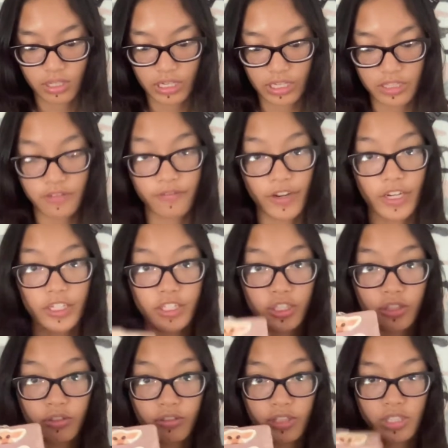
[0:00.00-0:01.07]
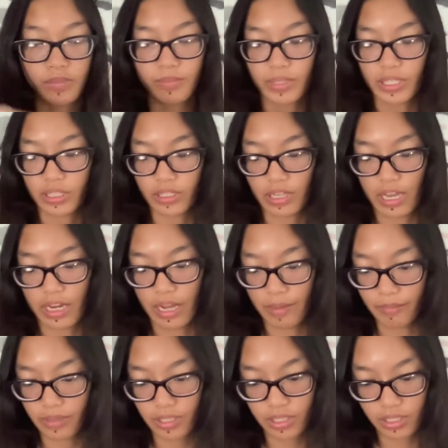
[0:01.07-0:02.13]
it's very cute, it's pink, and
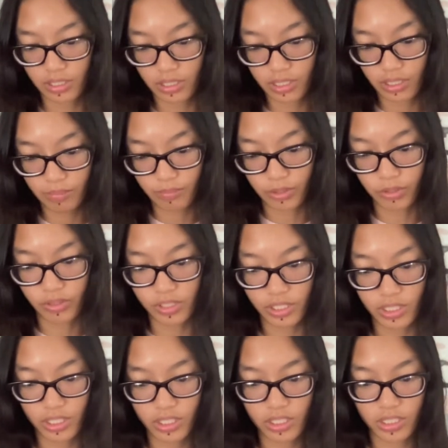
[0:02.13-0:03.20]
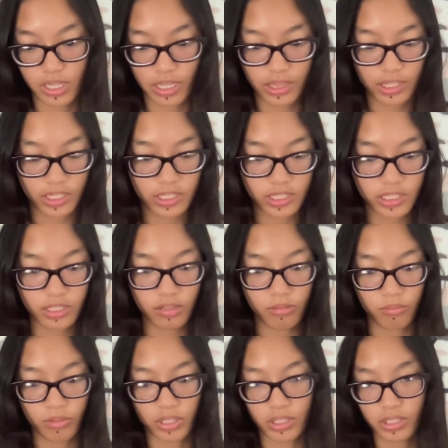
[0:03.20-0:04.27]
I'm gonna keep using it because it still
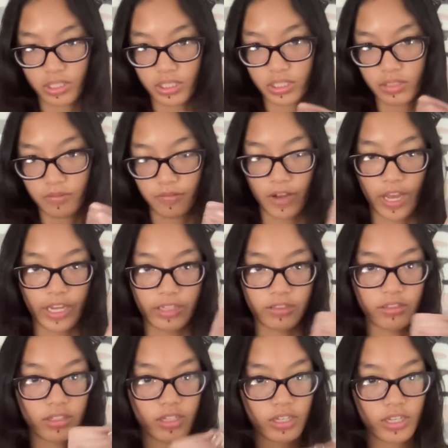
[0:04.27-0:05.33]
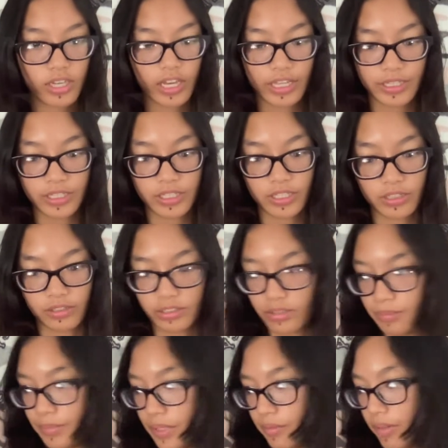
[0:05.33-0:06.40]
works fine. It's just a
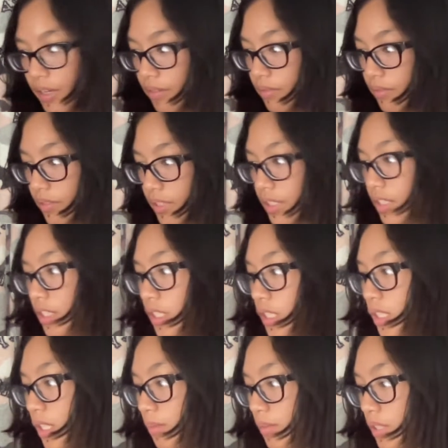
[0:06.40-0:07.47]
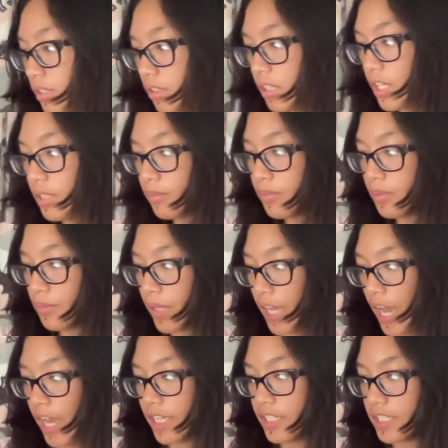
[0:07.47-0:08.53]
little bit rough. So I'm gonna go ahead and put my
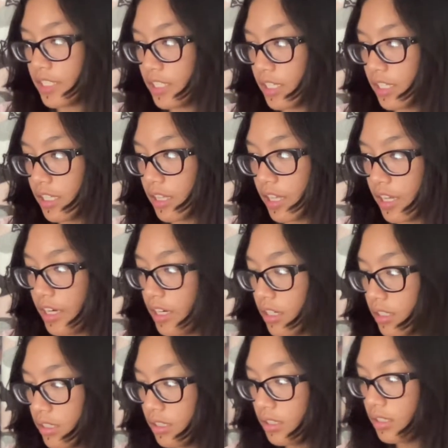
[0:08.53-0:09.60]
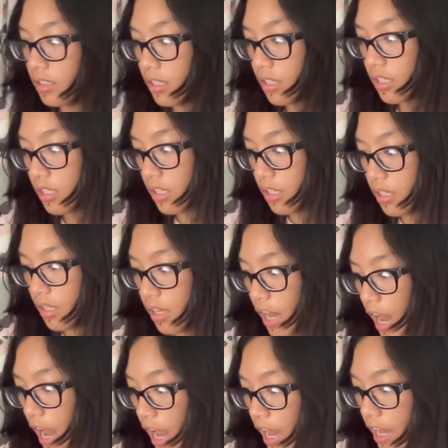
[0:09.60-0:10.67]
ID in there.
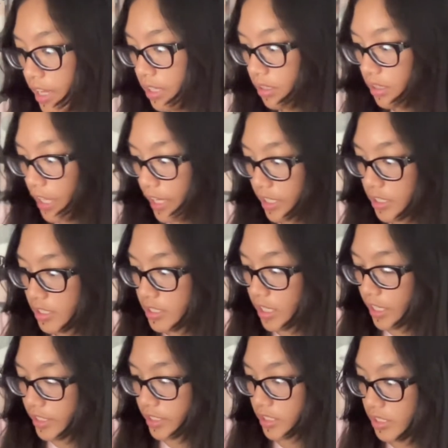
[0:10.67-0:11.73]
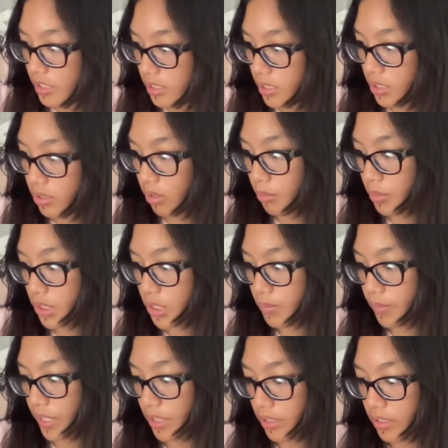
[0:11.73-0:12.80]
I like this ID so much
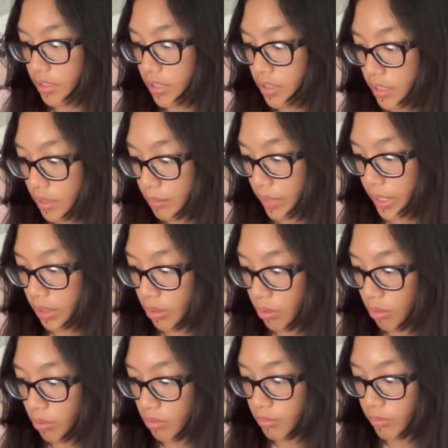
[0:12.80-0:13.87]
better than my old